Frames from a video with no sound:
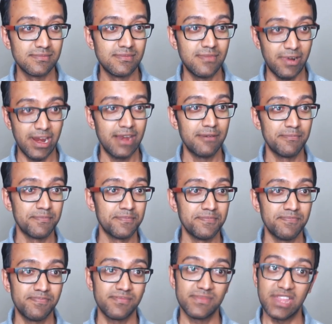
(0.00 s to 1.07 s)
right?
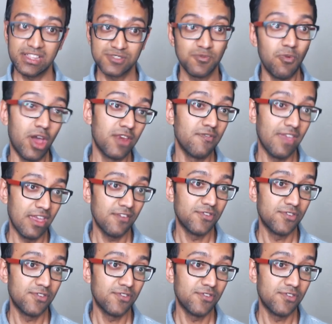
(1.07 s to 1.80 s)
That's one way of